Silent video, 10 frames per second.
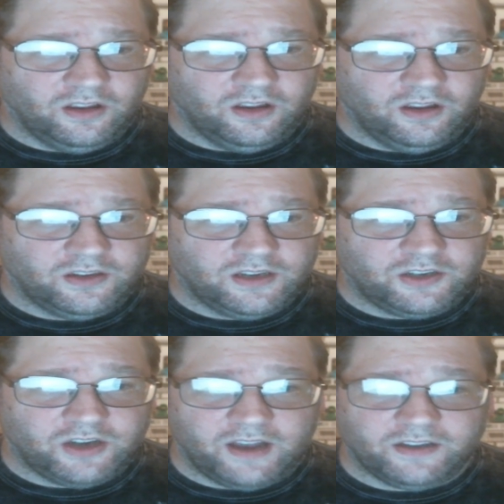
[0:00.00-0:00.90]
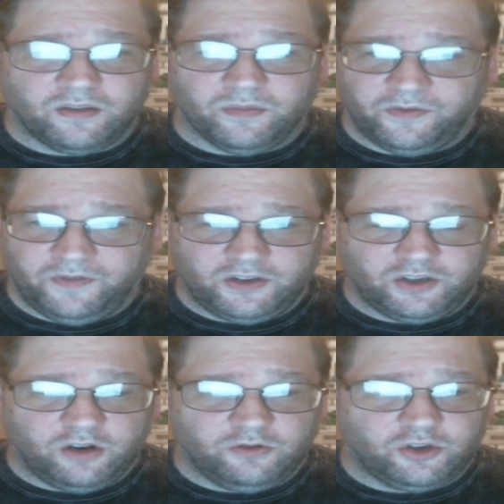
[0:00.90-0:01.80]
such as the
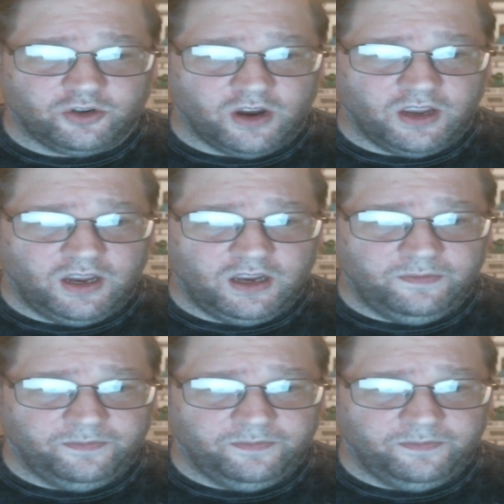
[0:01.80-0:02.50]
Mephisto strain,